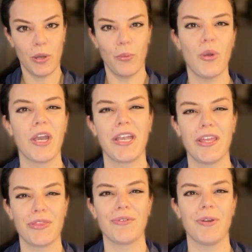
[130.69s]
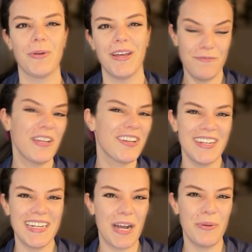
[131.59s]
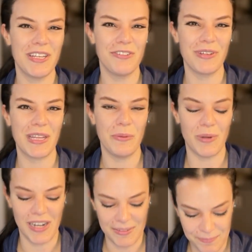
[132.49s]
working through it, figuring out what you really want.